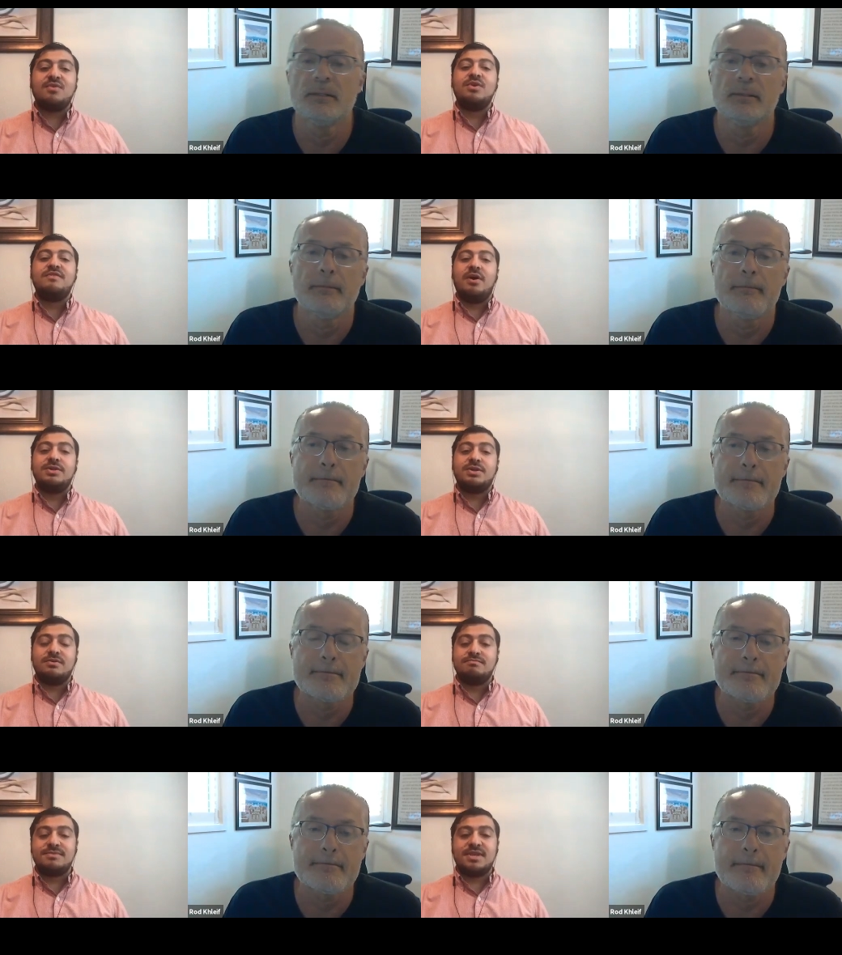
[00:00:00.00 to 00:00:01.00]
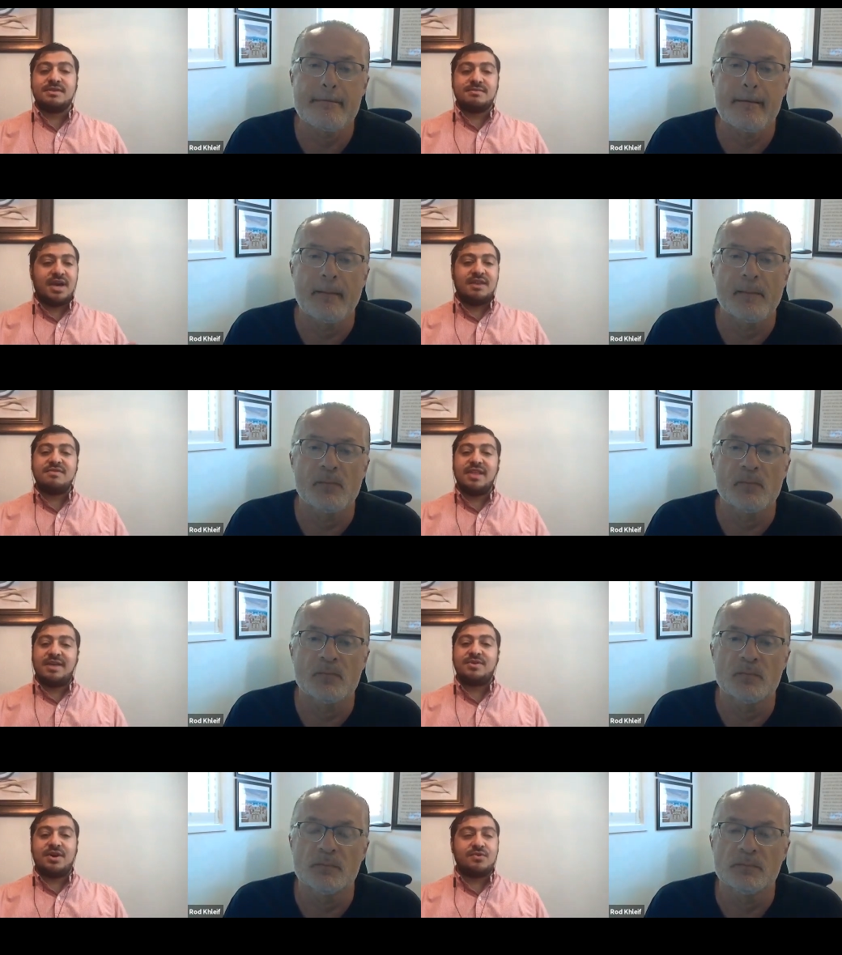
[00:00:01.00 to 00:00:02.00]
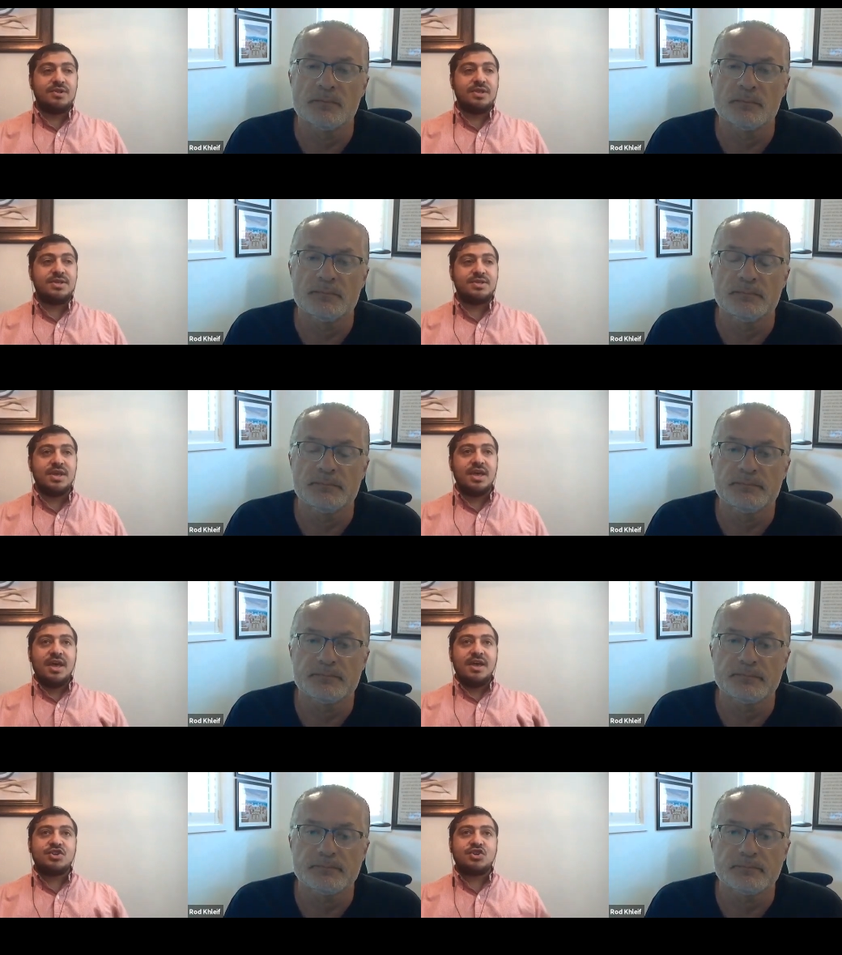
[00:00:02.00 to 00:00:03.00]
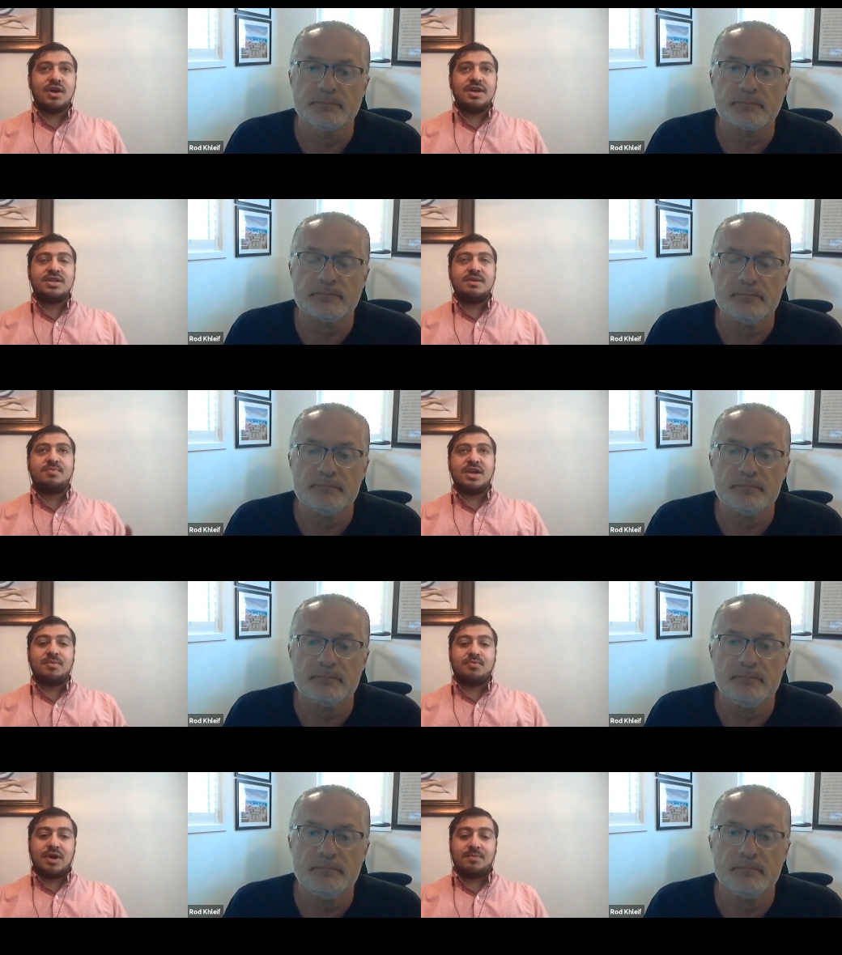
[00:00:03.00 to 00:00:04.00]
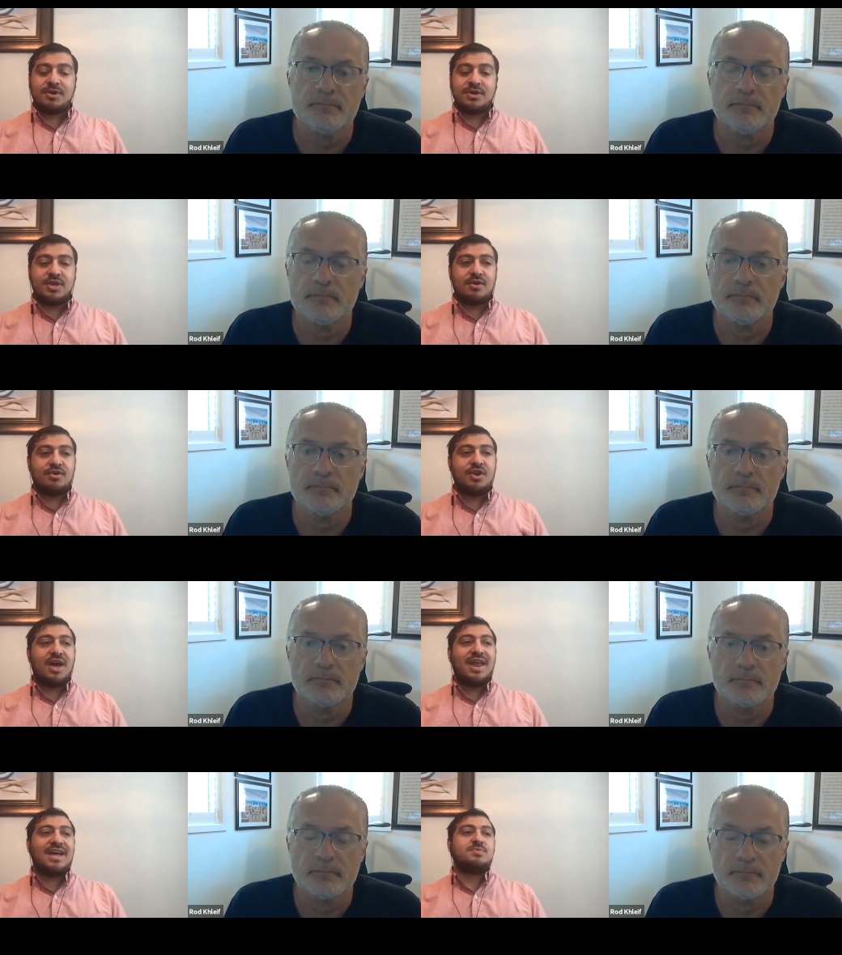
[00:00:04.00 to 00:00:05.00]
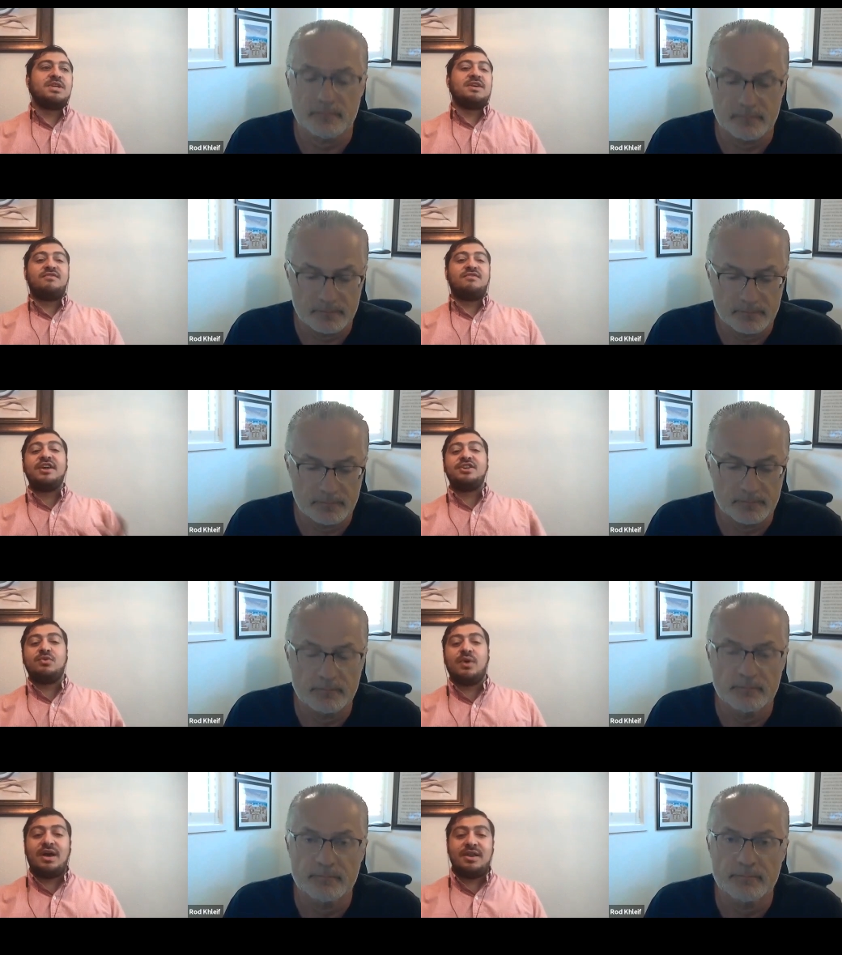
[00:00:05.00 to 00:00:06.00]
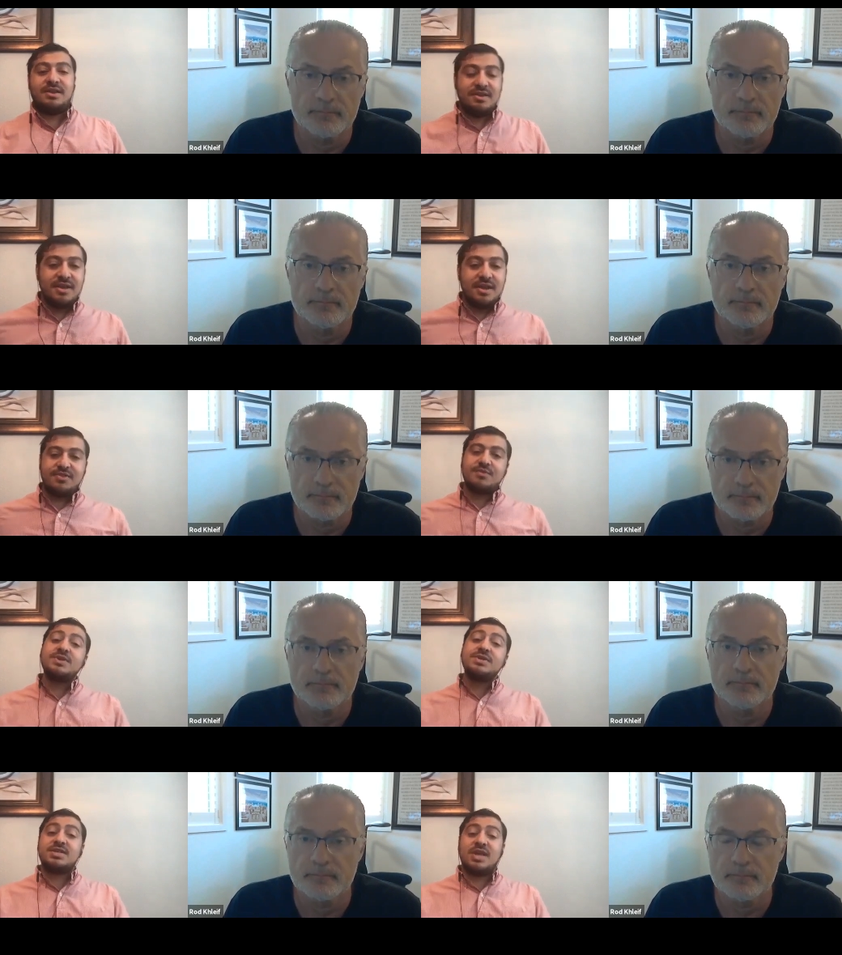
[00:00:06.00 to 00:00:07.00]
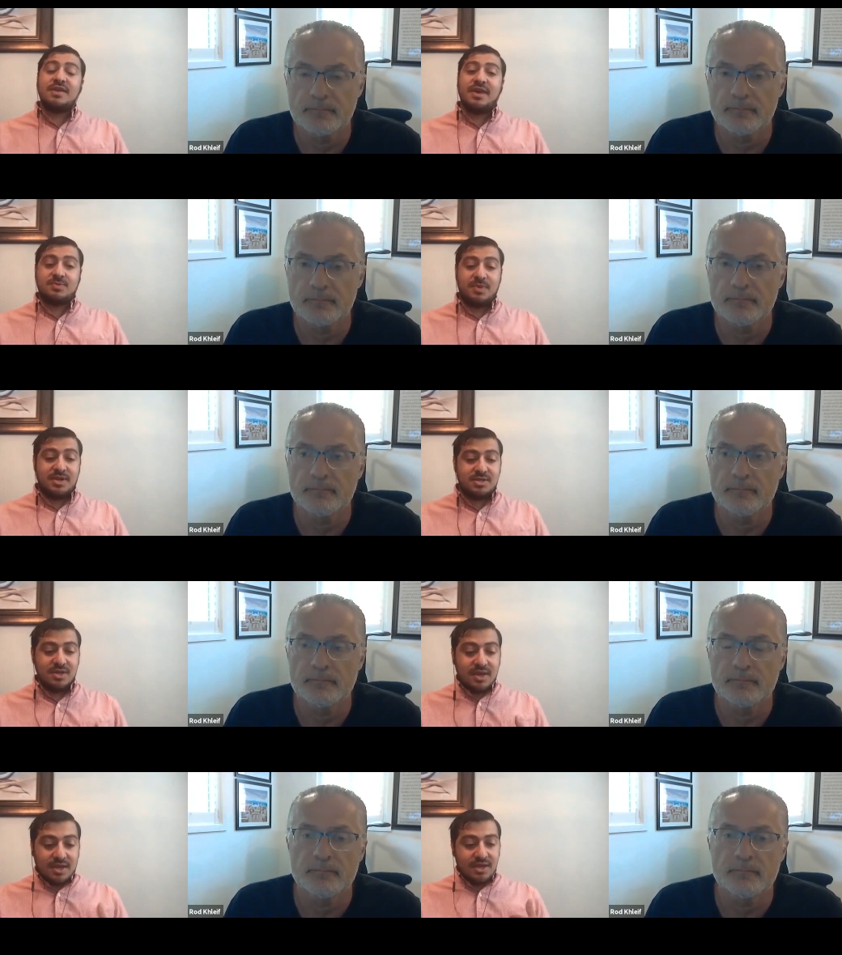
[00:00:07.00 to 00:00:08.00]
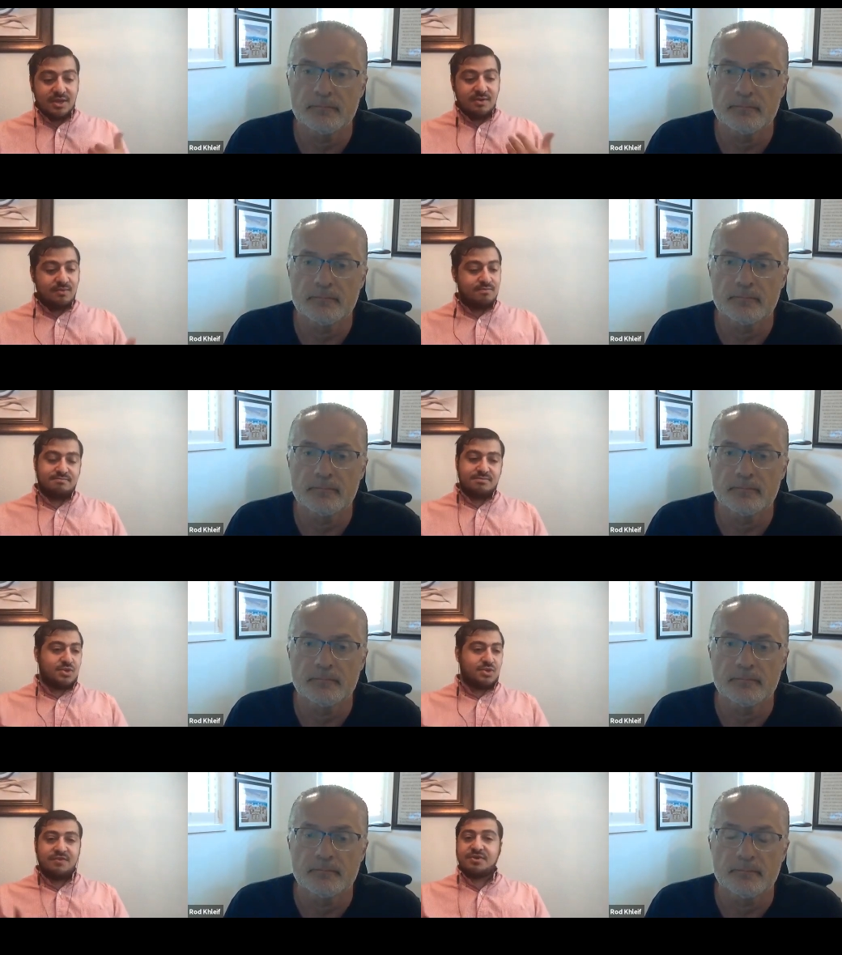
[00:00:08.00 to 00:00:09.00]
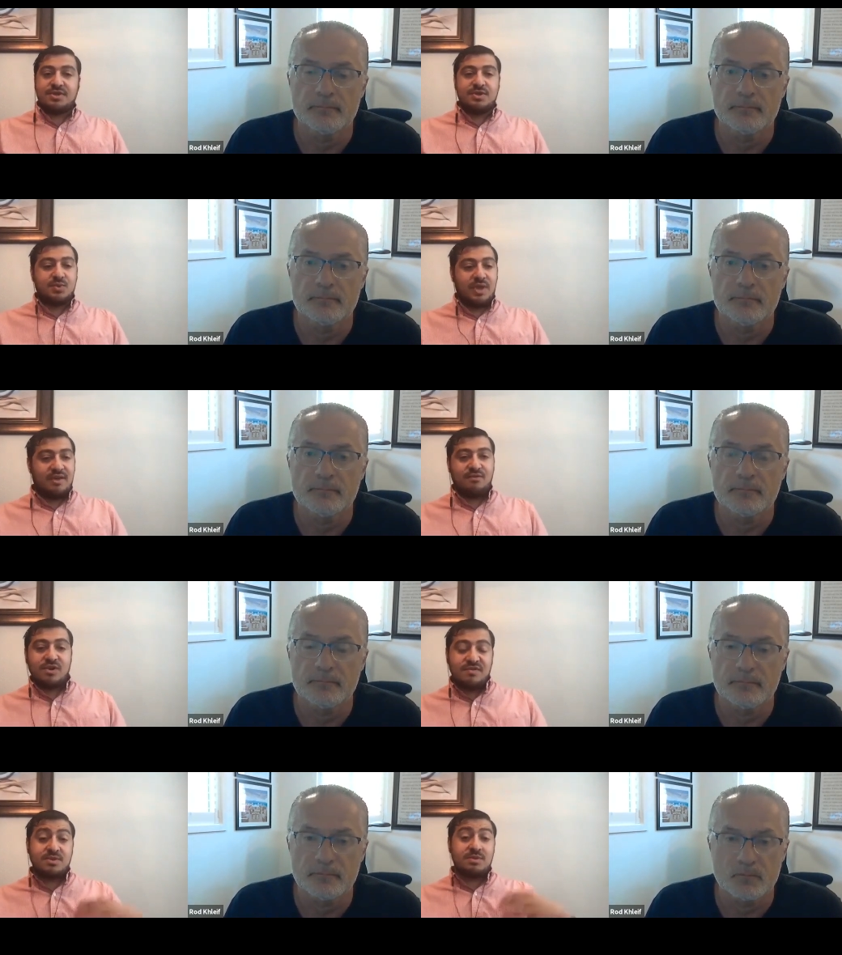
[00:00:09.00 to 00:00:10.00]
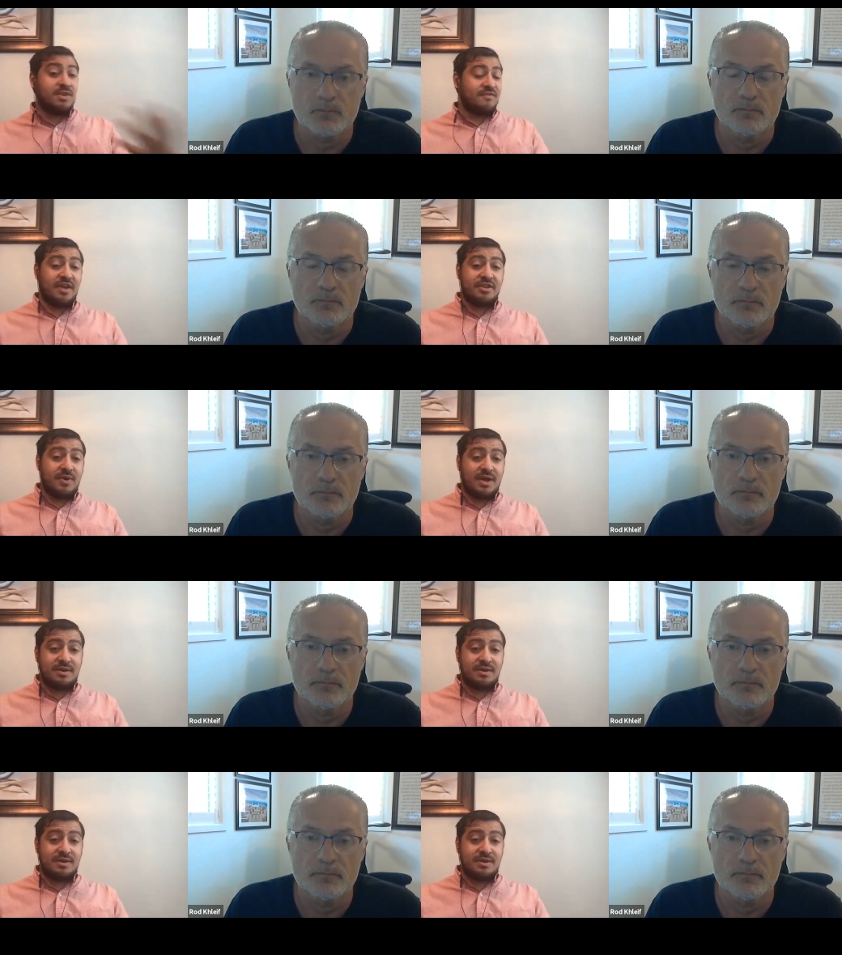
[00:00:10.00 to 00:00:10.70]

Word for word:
Speaker 1: also kind of landed on really is trying to pick up properties that are not as big of value add. And the reason I say that is because, you know, two different deals we have. One of them is a big value add.